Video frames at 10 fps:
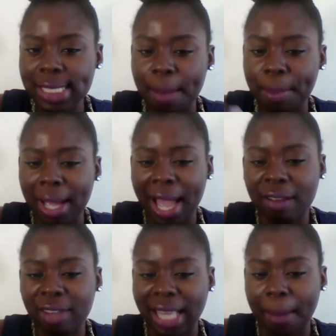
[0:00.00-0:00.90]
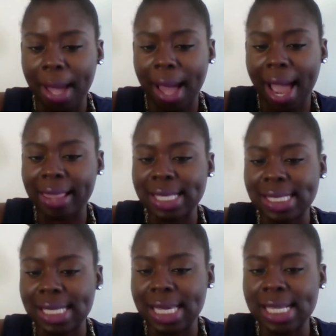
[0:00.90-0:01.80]
is that kind of like that behind the
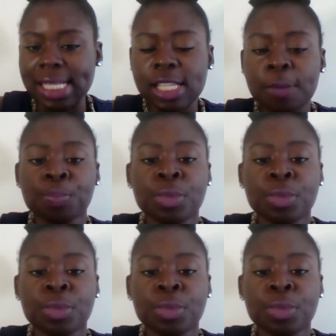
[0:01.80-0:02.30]
scenes.